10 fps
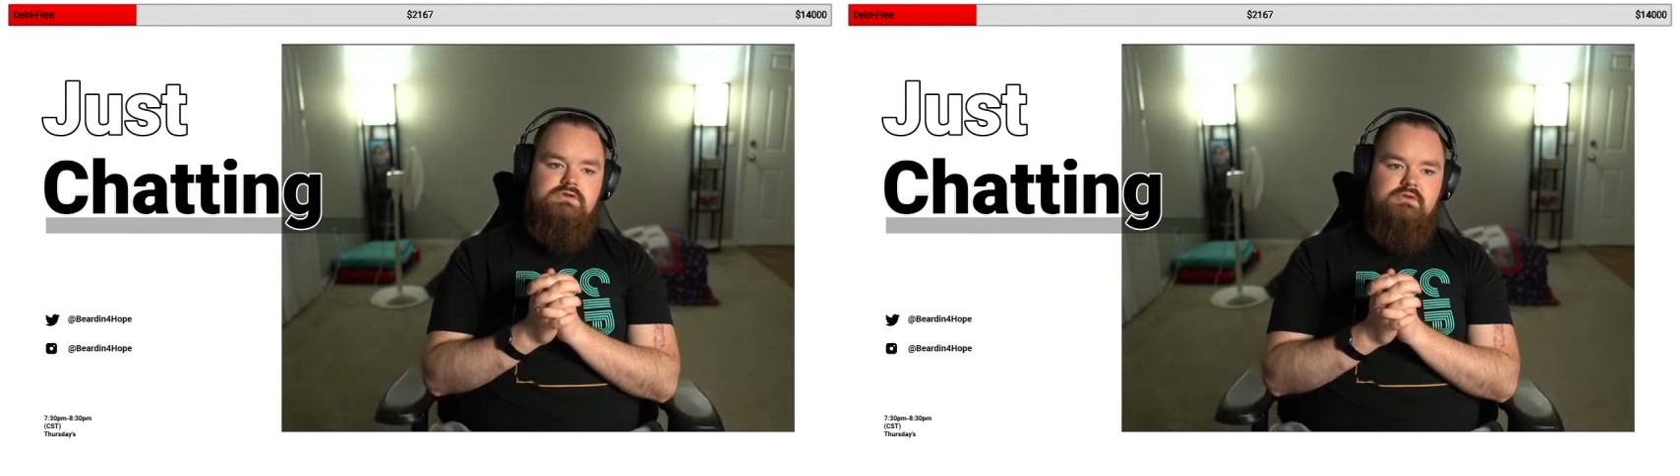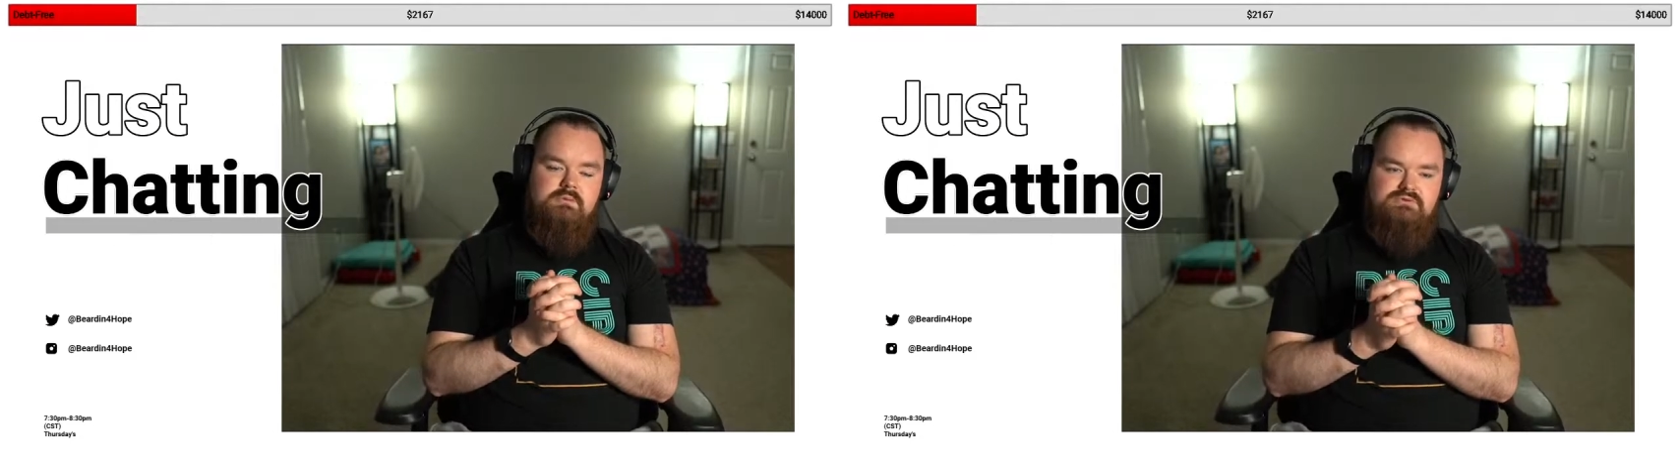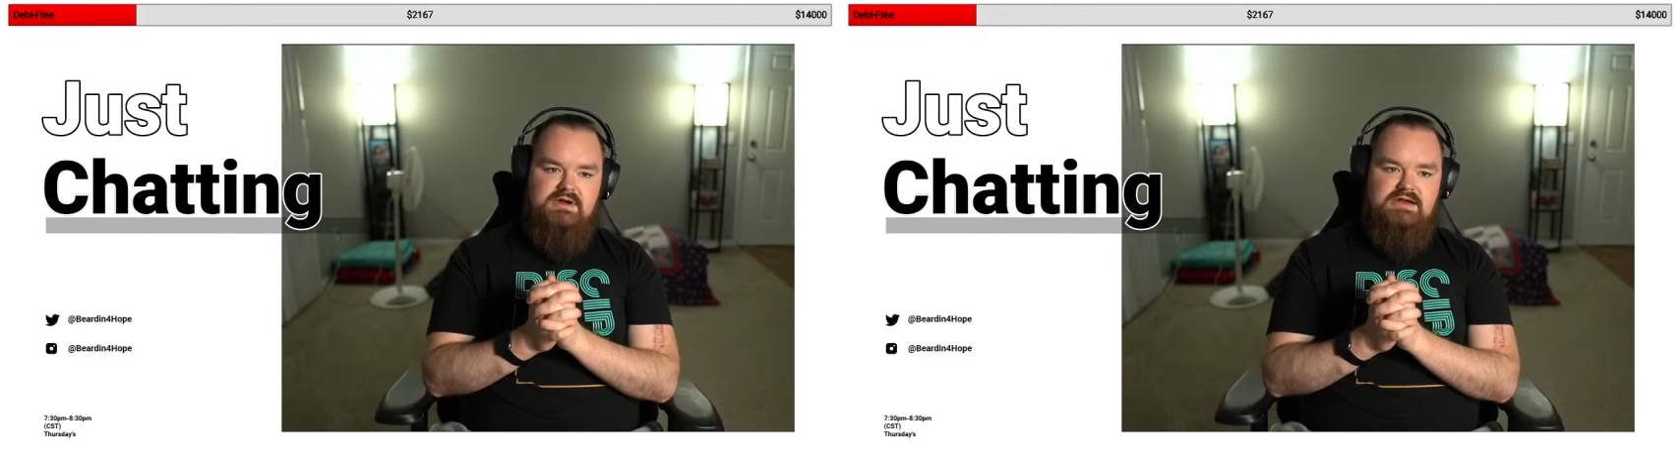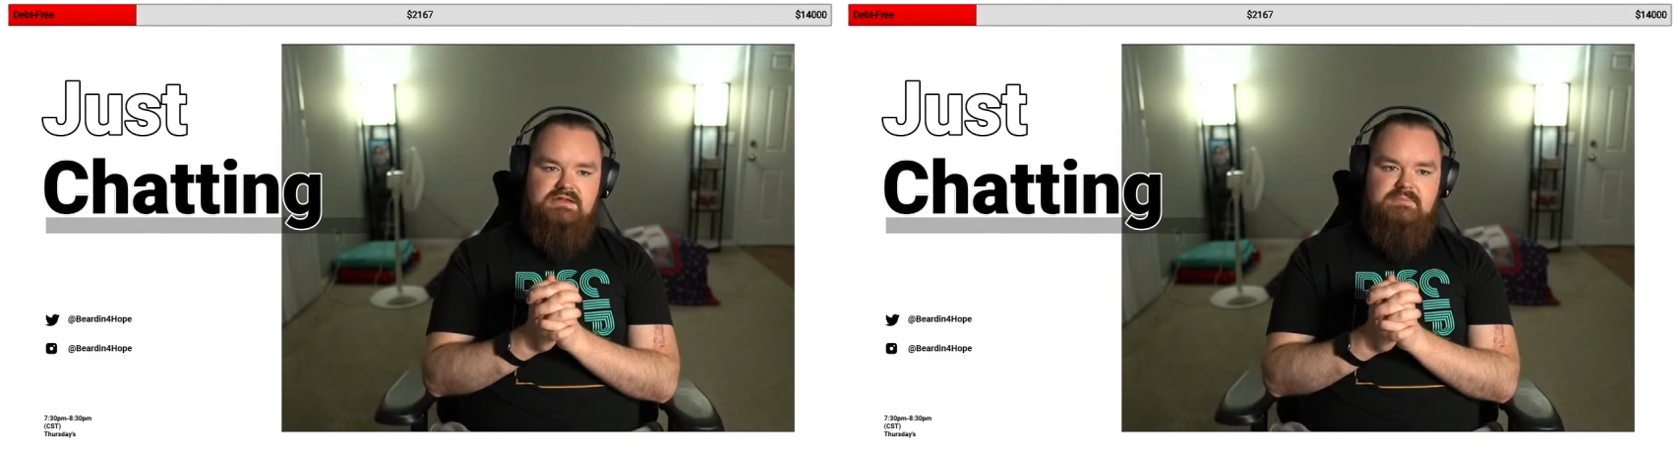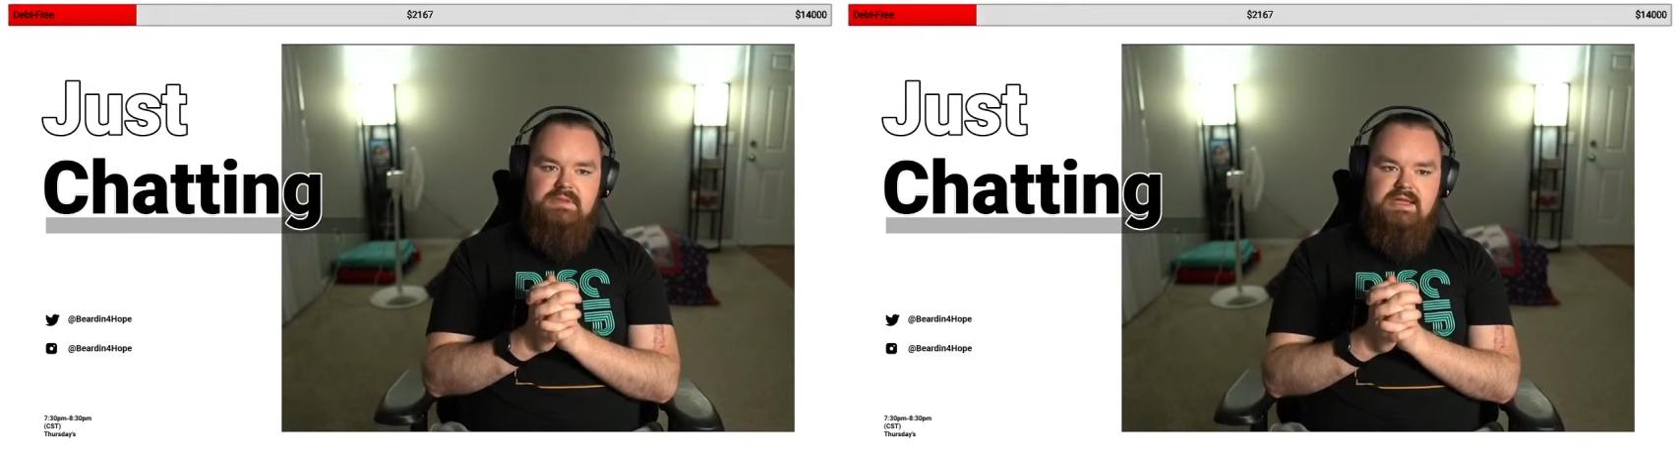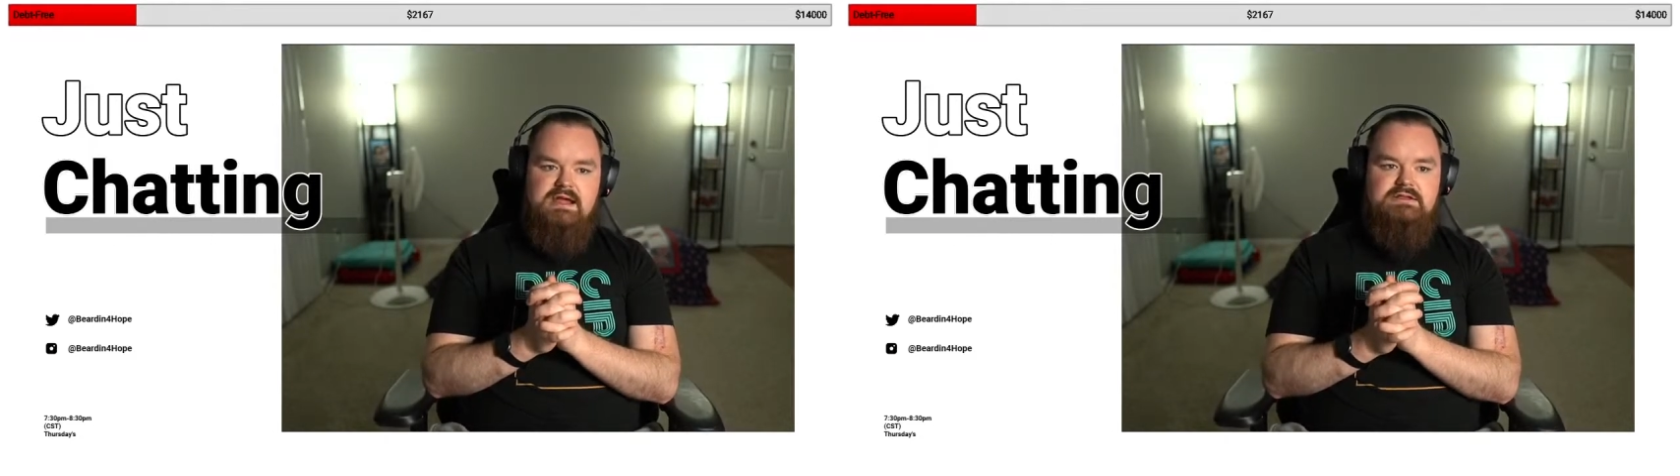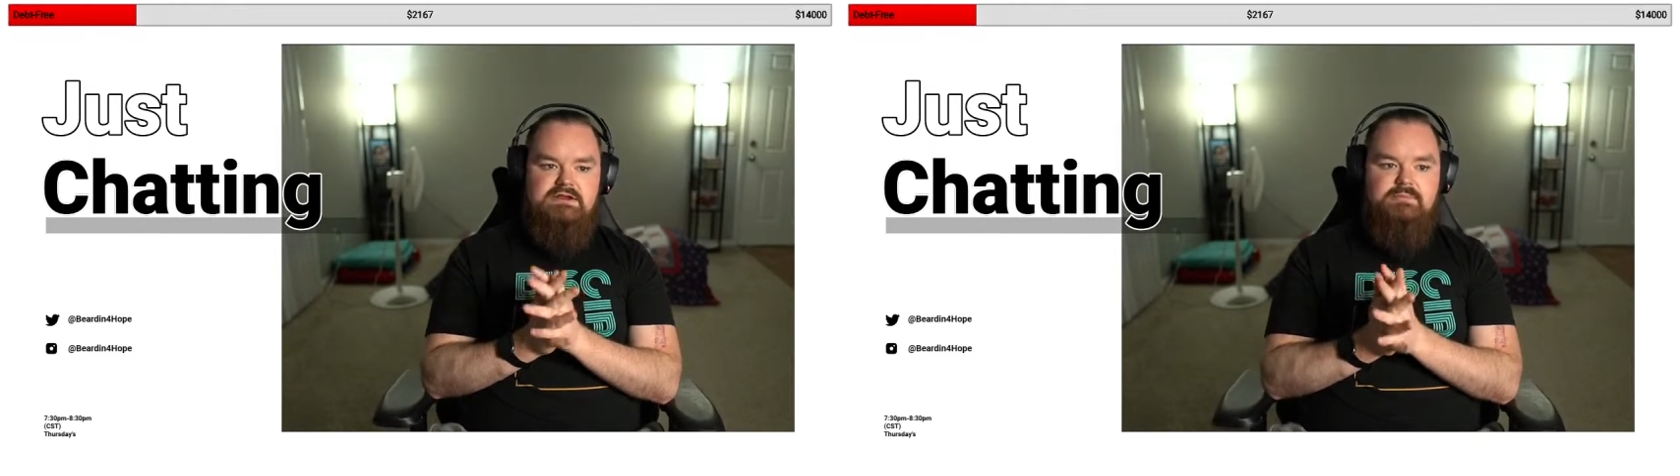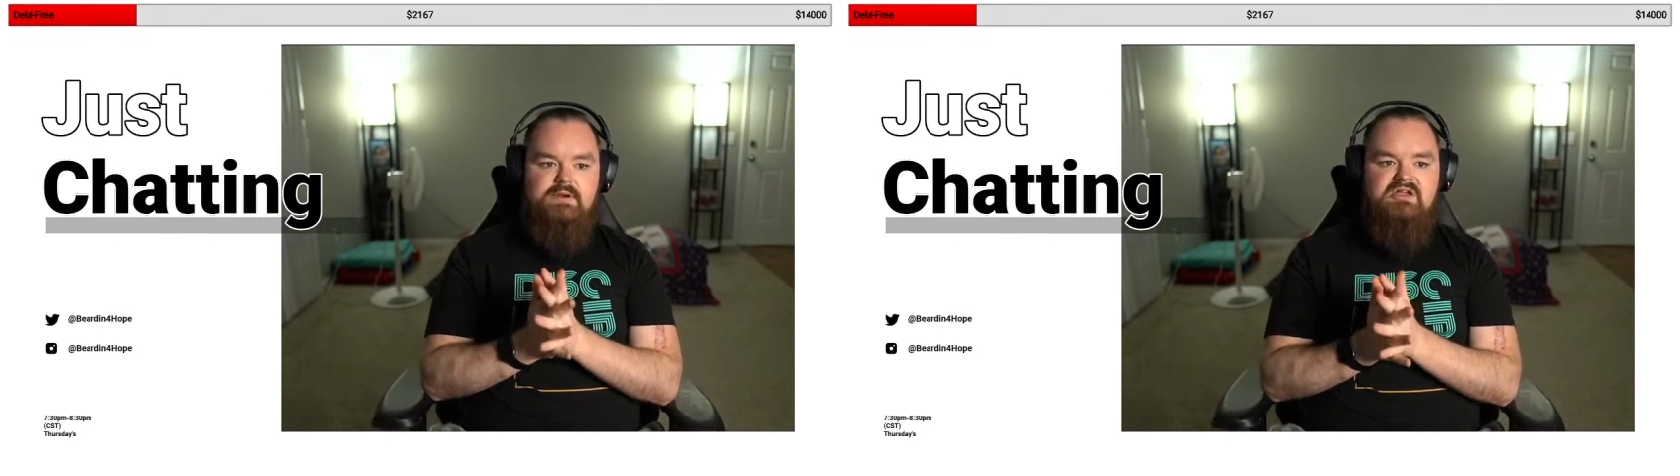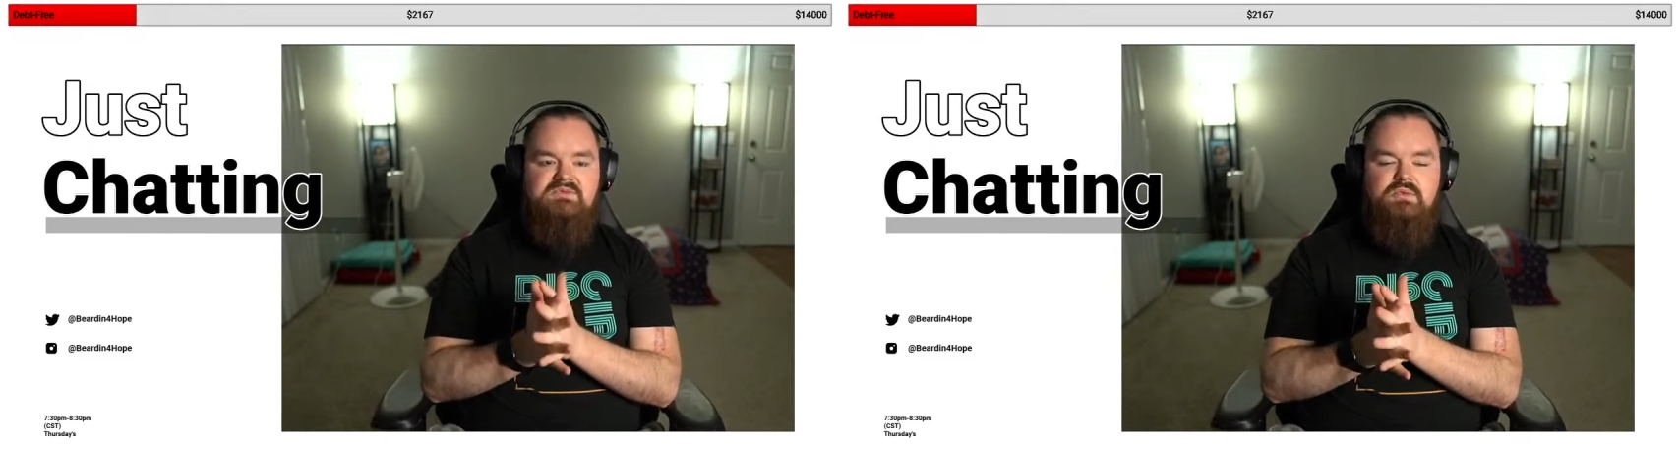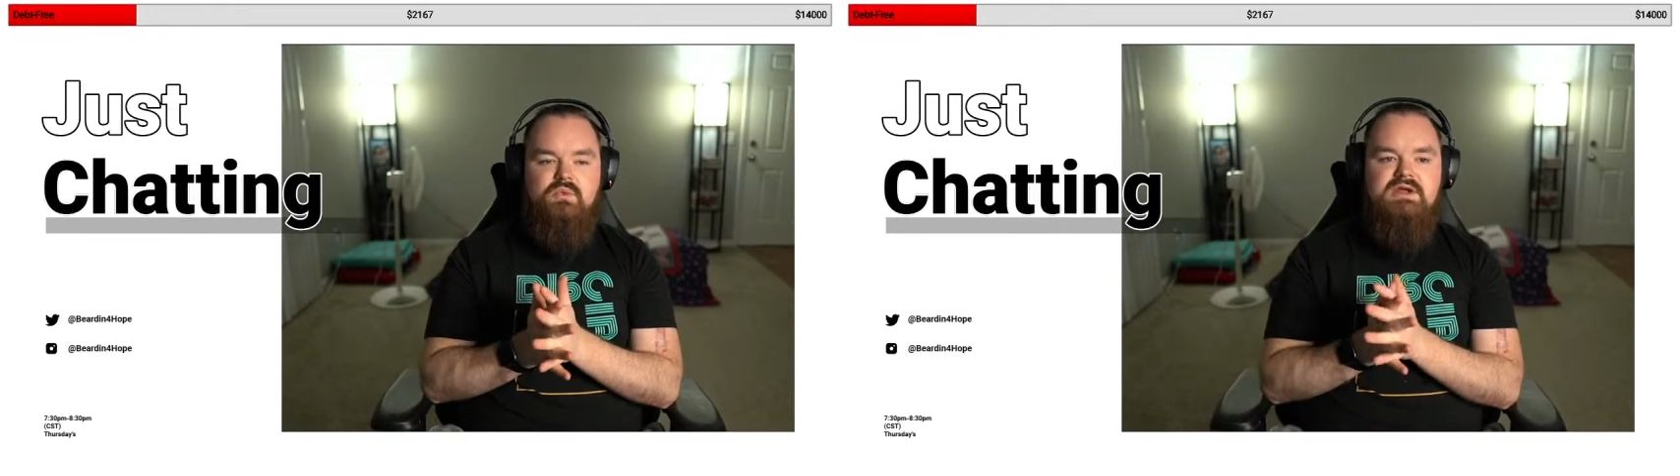I'm trying to debate. It'll probably
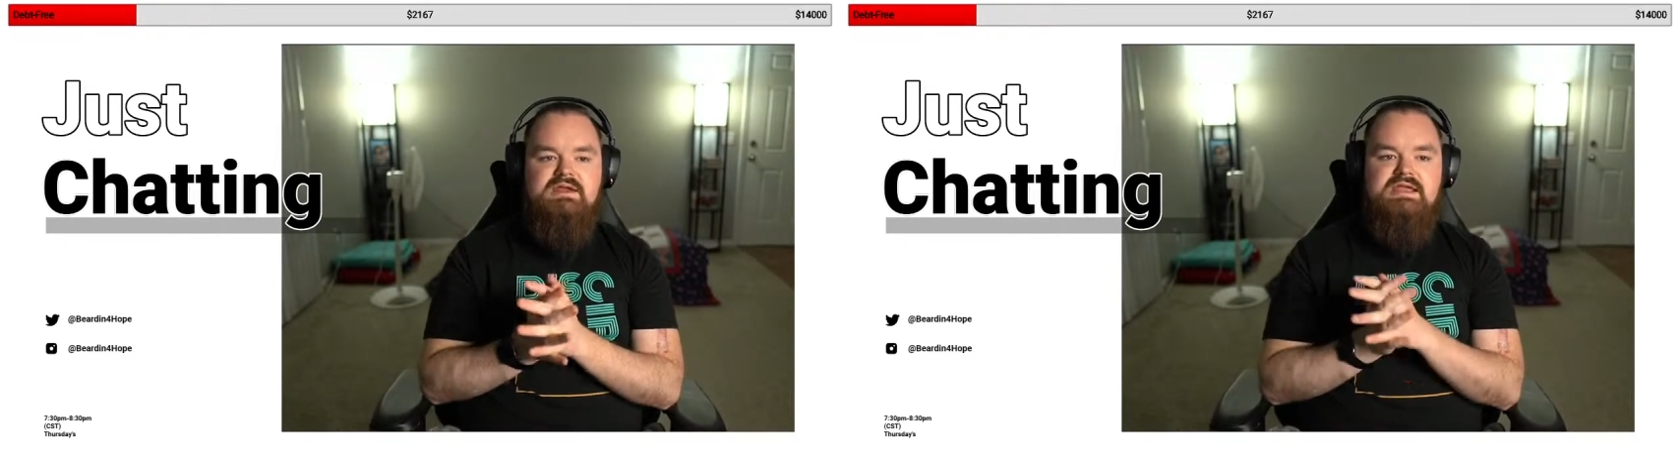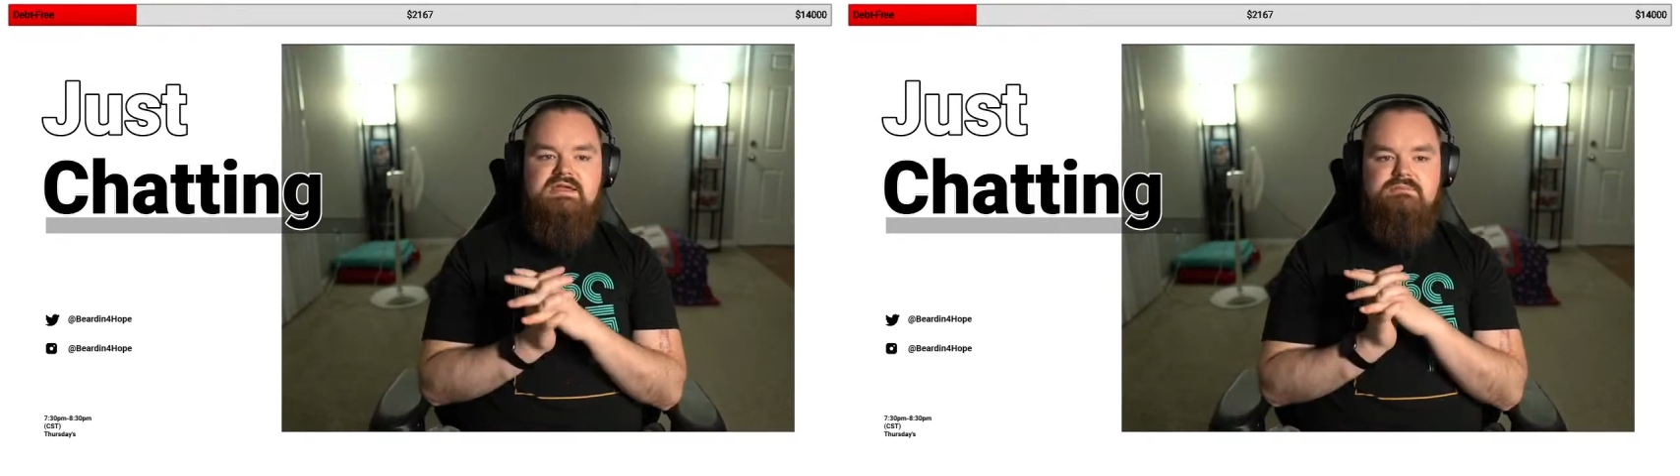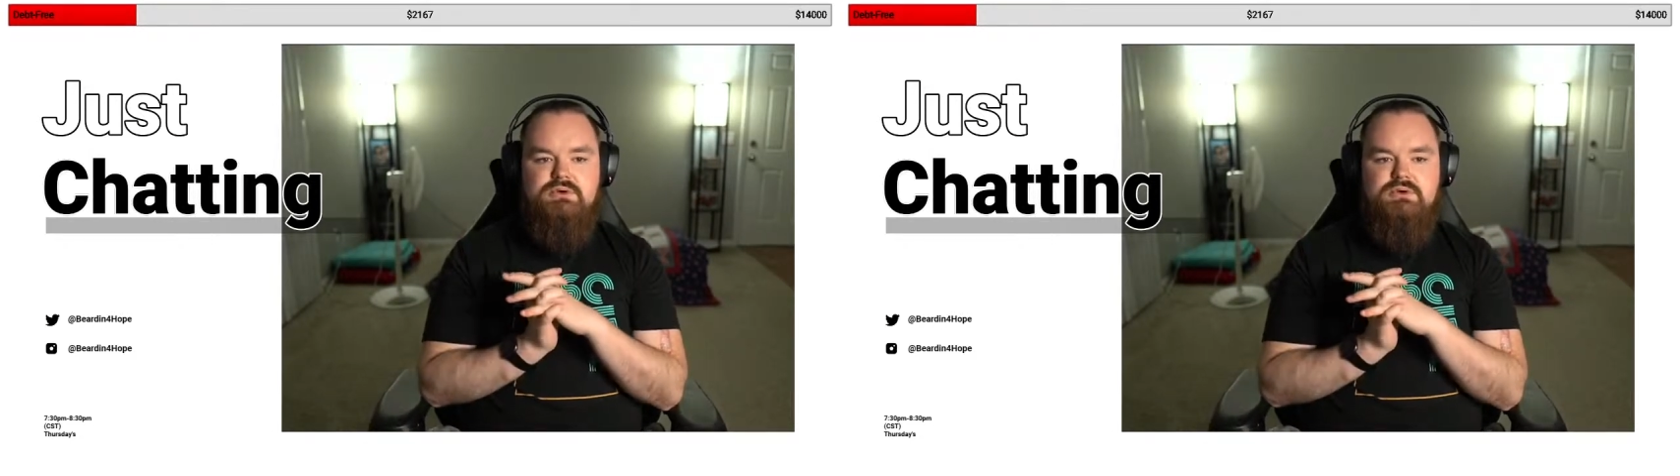be one game